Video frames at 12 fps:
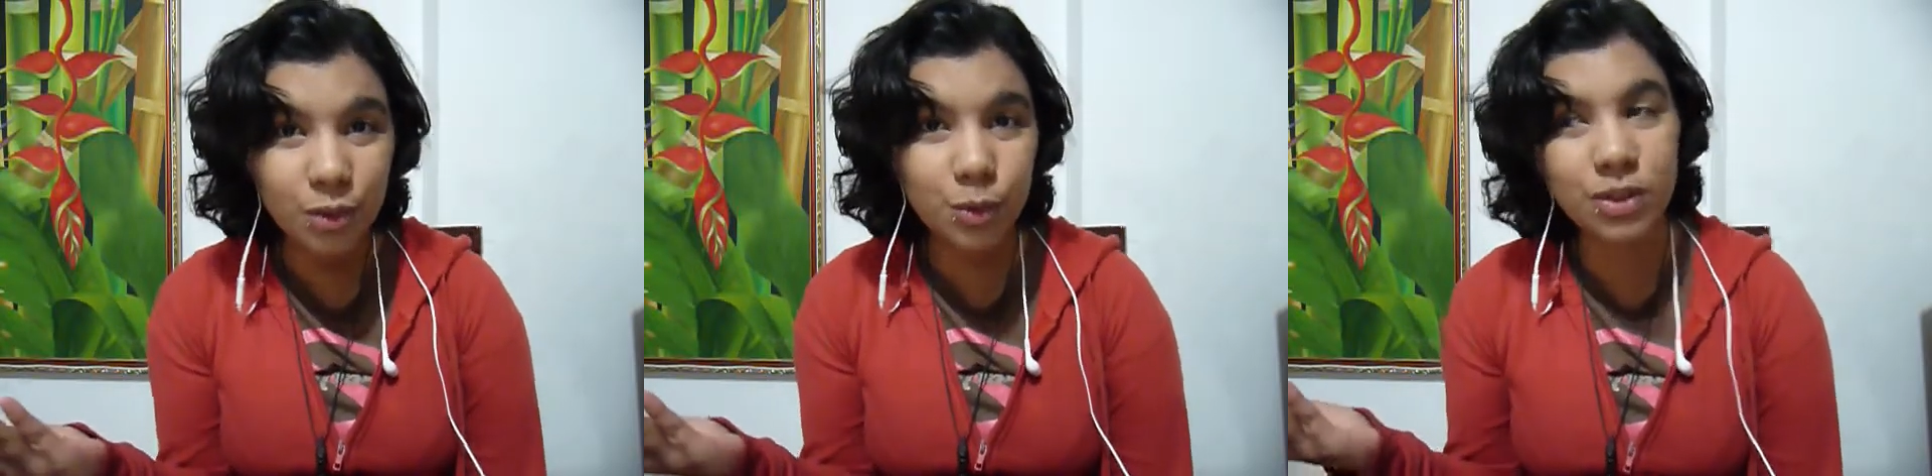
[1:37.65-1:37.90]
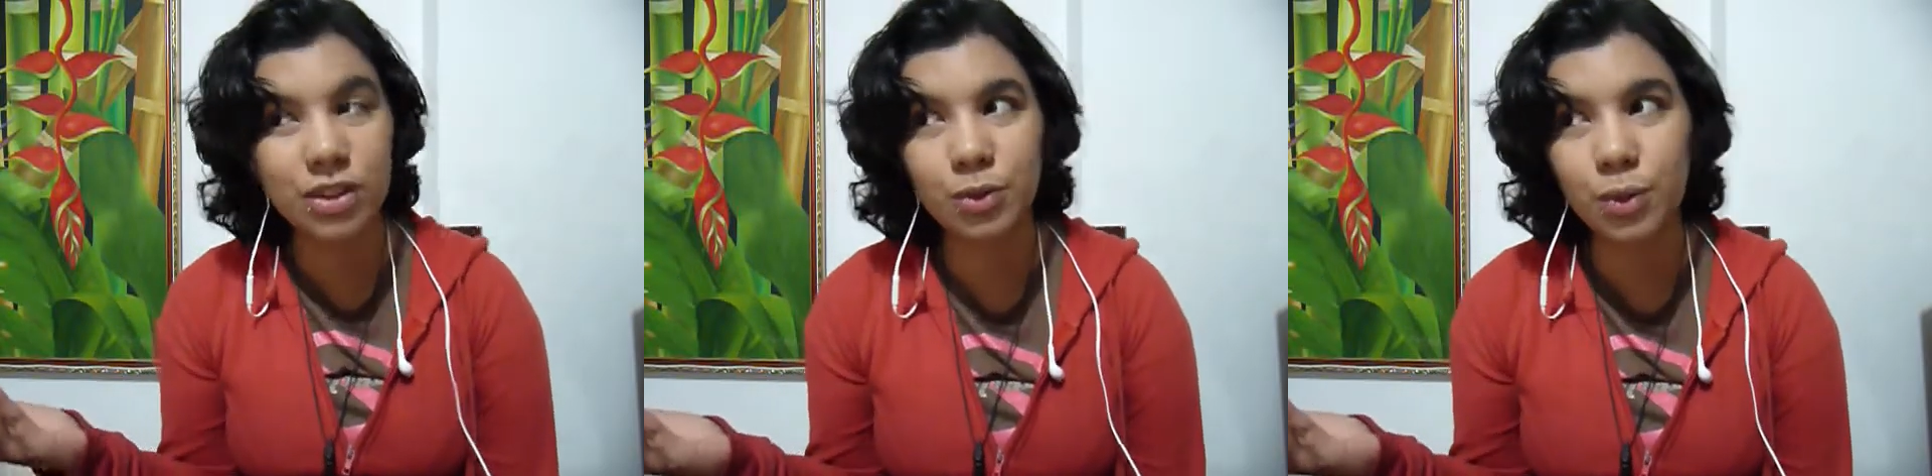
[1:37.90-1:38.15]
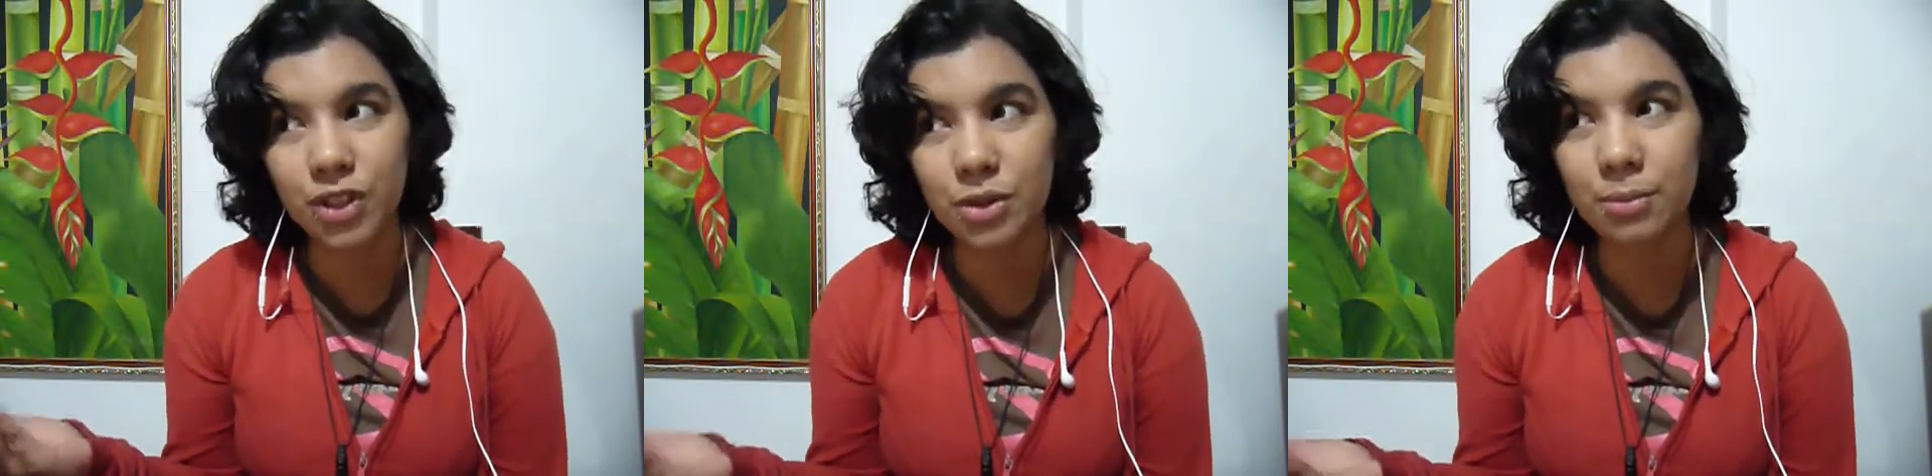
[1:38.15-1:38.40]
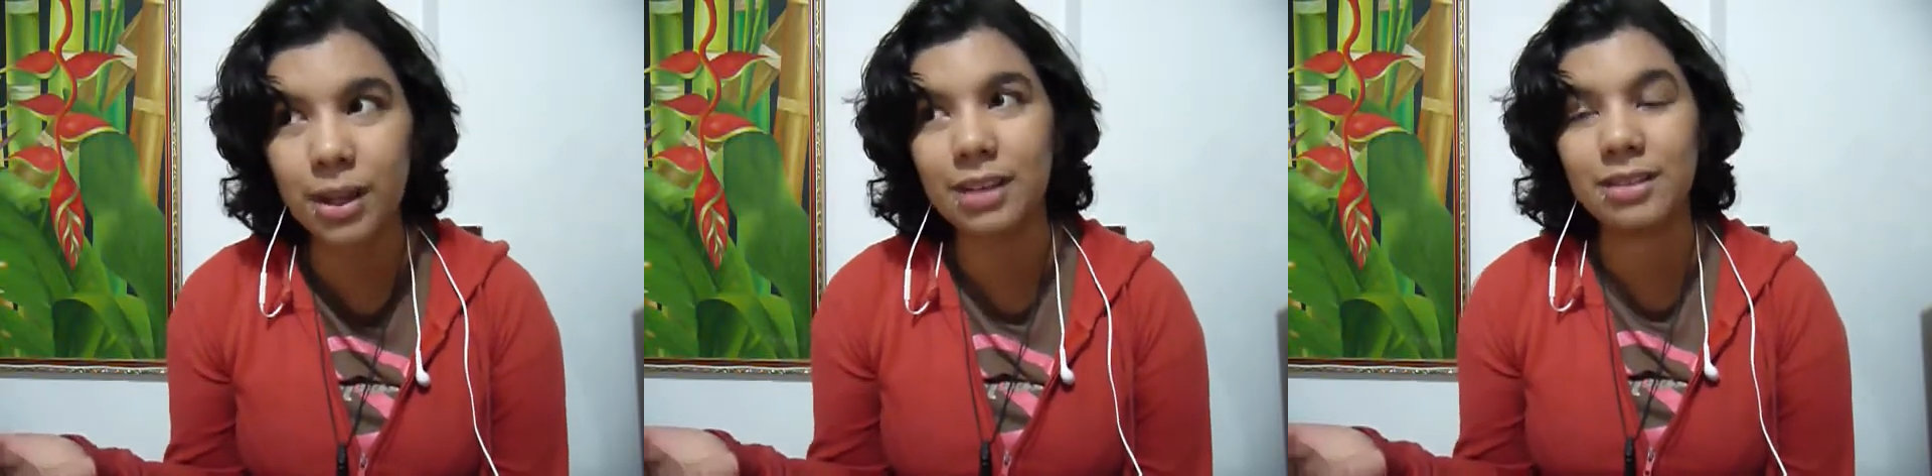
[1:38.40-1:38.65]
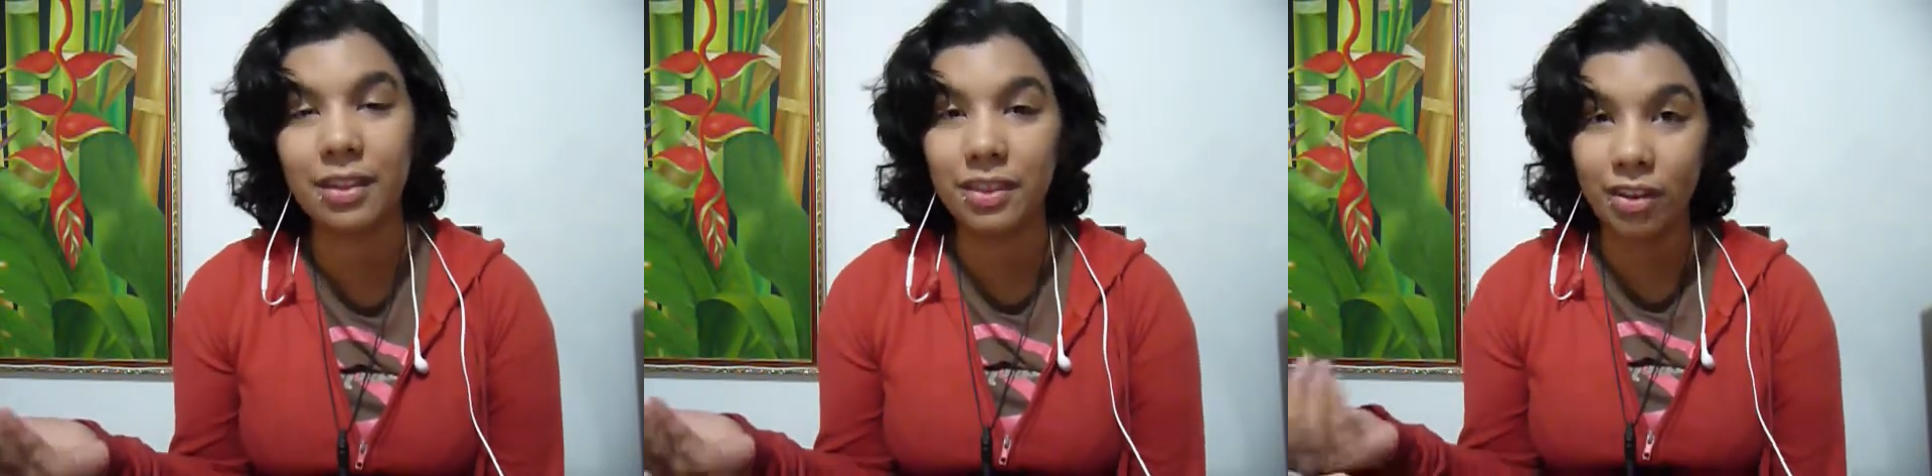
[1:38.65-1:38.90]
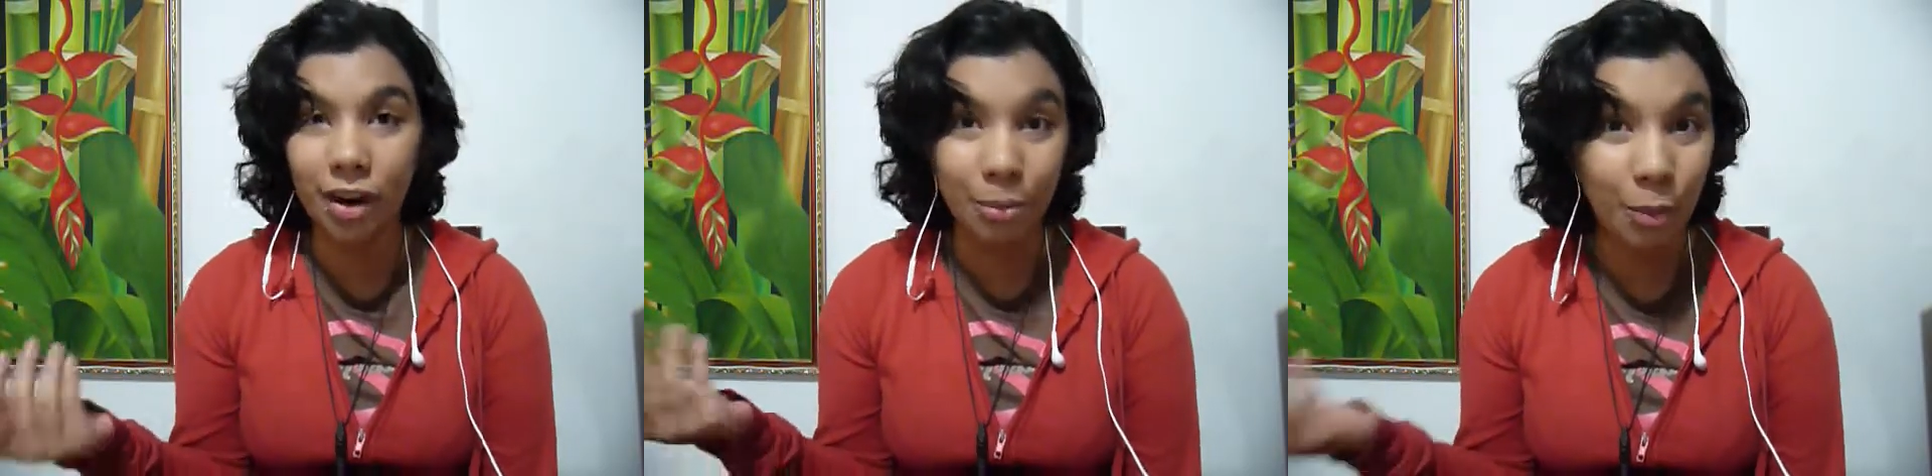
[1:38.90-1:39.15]
which implies that
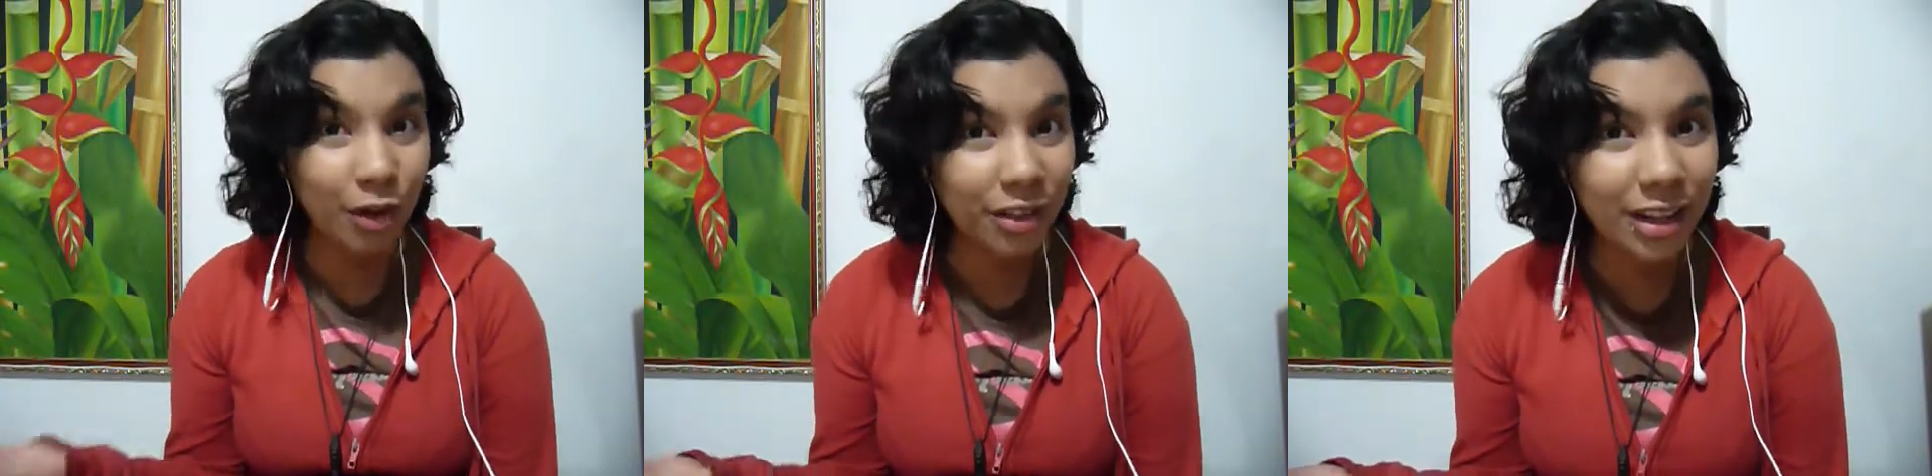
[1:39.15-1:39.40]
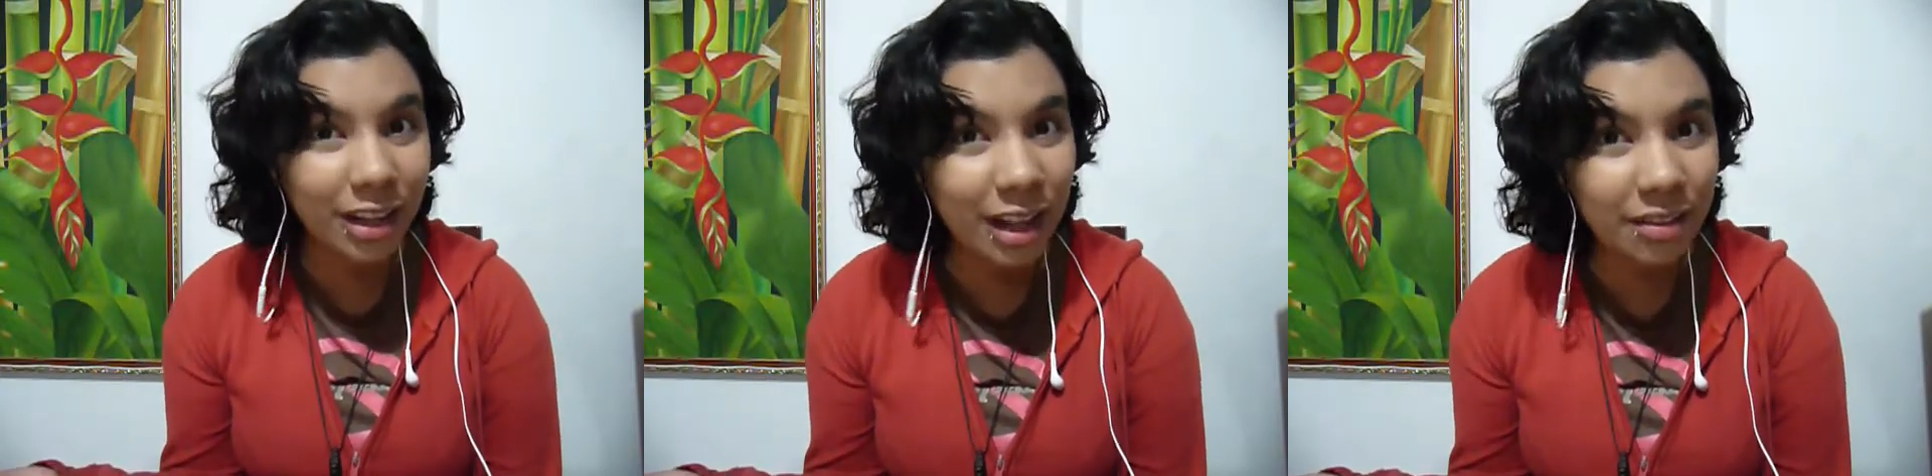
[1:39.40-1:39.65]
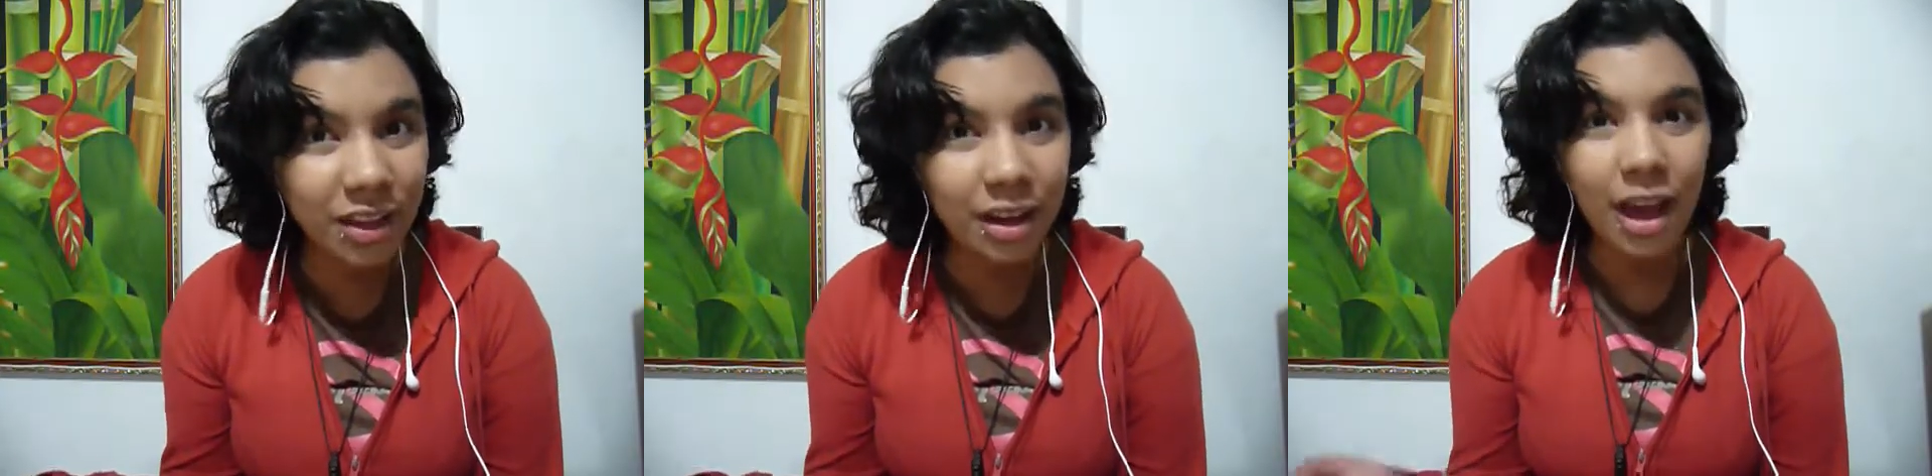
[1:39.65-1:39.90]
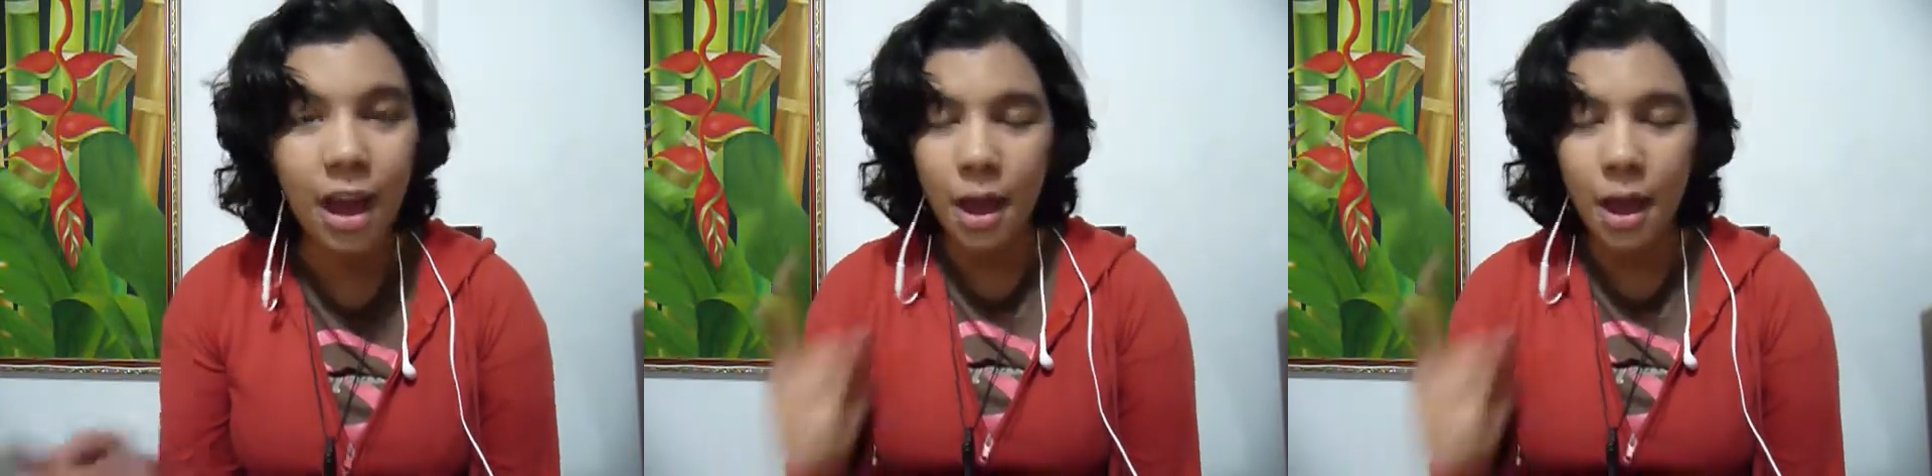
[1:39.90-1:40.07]
there are more than 11.